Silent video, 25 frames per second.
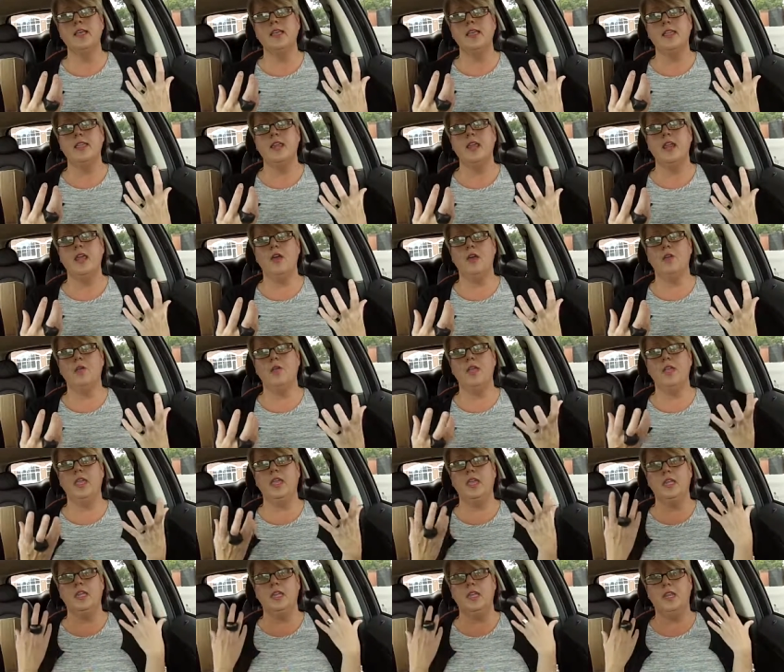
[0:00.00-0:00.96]
you know,
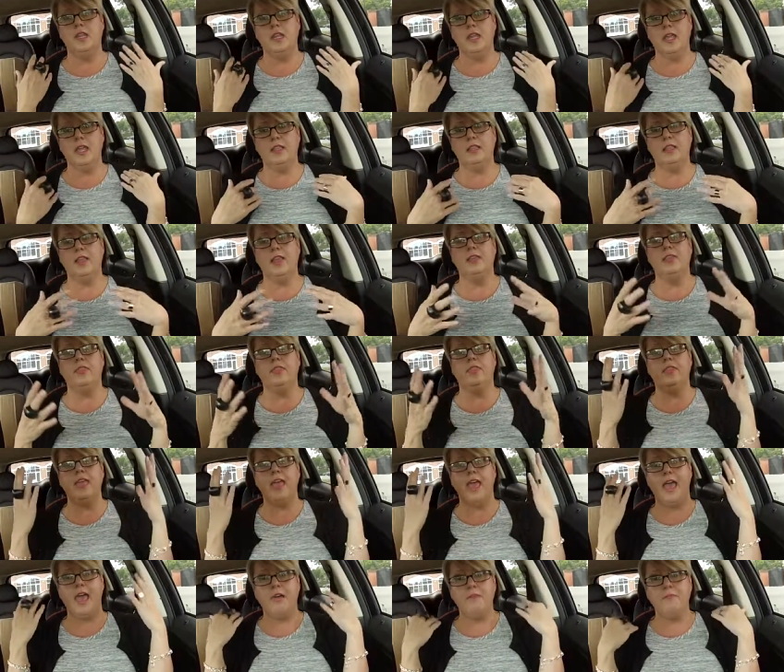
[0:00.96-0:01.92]
in and let
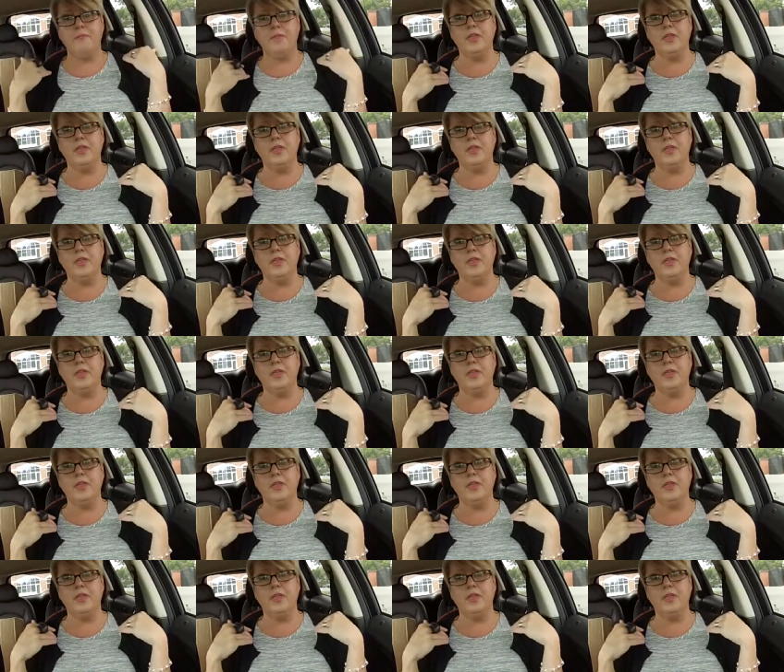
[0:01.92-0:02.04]
that